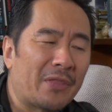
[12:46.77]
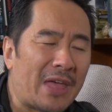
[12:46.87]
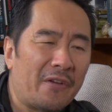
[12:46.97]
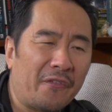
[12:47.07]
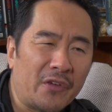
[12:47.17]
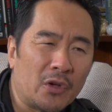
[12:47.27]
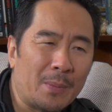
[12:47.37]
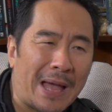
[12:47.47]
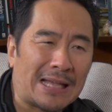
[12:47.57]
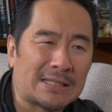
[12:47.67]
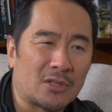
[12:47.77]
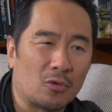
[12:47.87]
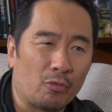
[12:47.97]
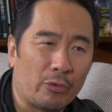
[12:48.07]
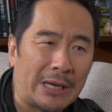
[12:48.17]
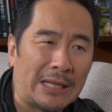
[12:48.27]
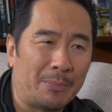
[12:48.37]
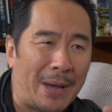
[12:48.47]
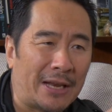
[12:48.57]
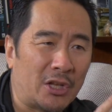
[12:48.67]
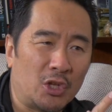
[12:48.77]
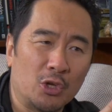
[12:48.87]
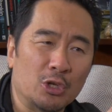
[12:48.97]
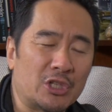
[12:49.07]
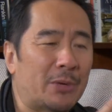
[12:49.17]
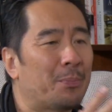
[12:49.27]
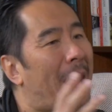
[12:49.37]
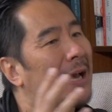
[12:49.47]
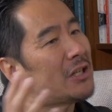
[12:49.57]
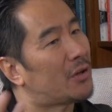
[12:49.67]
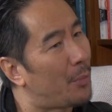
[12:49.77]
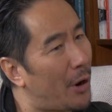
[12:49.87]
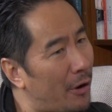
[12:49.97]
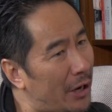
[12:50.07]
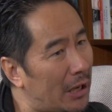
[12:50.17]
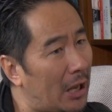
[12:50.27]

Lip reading: that film hasn't really made a huge impact in America.